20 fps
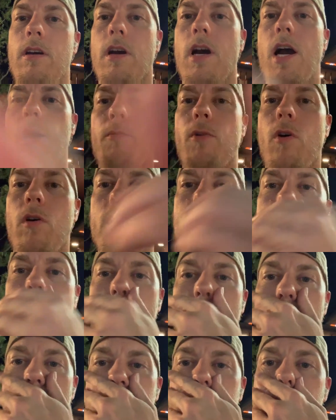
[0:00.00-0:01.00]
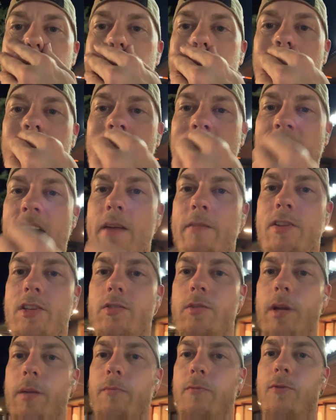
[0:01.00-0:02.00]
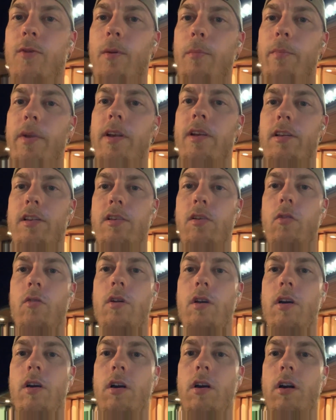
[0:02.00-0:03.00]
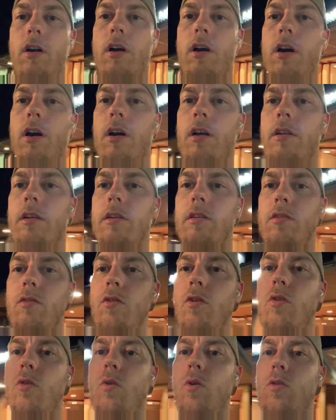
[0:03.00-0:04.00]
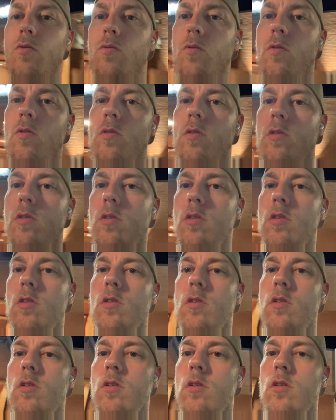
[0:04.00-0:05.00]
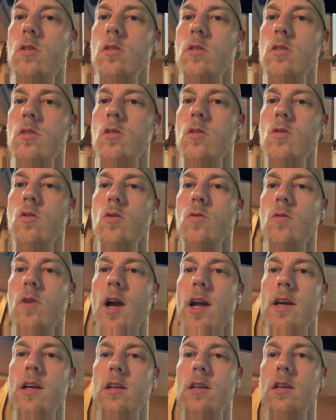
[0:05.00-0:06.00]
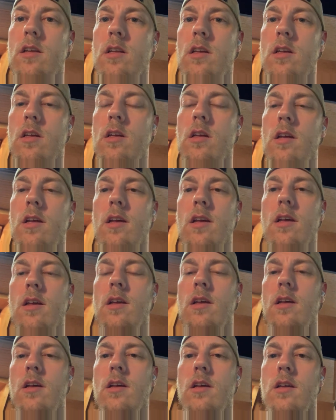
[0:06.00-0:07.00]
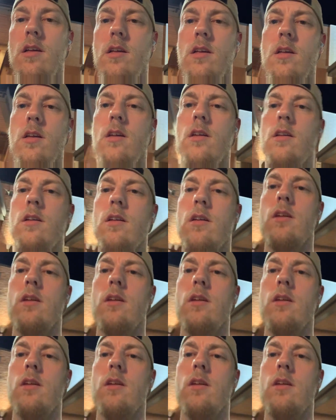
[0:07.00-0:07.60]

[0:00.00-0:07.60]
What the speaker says: I'm also watching the live stream from Minnesota on Unicorn Riot. Huh?